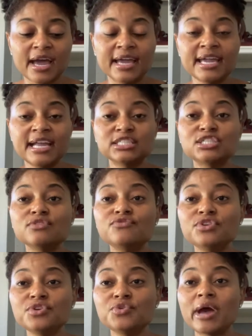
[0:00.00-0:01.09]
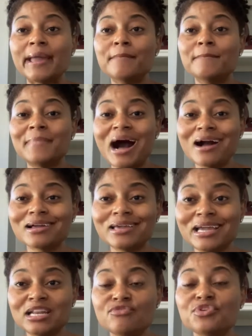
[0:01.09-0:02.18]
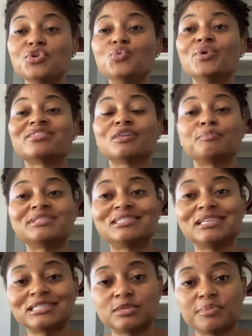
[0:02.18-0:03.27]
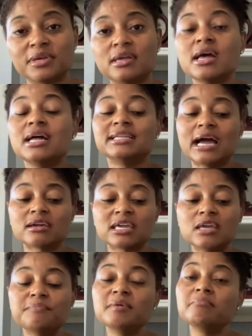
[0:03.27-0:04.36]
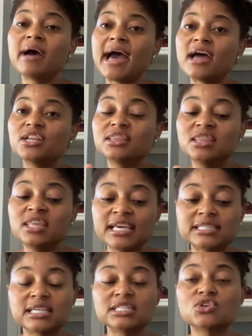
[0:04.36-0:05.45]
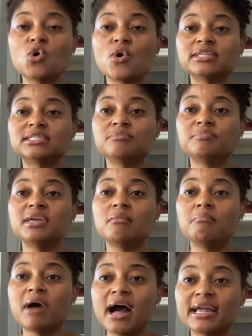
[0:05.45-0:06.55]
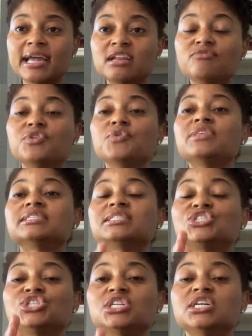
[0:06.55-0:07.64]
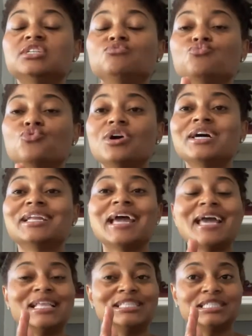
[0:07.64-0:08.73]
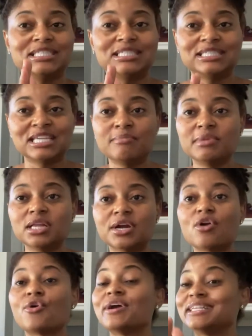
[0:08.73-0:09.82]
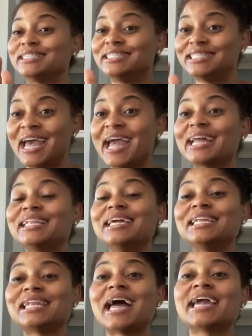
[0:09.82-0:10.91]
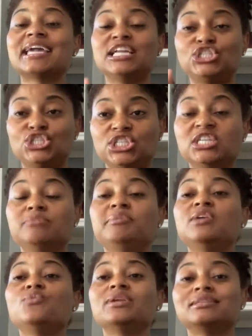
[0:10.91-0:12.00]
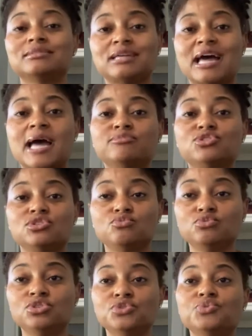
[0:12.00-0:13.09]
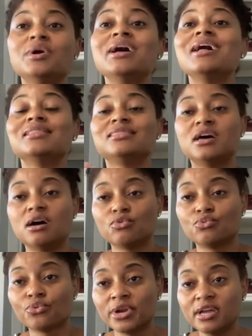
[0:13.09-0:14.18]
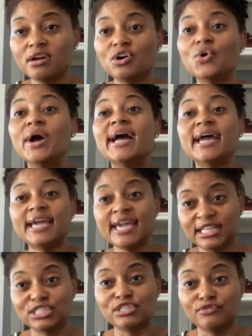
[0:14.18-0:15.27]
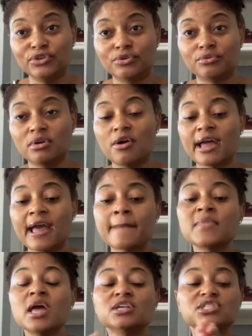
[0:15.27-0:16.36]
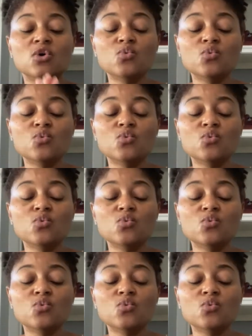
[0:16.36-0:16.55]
interview, a mock interview with the participant. Now keep in mind, this is going to be a mock interview that should run similar or exactly like it should be when it's time to do the real interview. Okay, so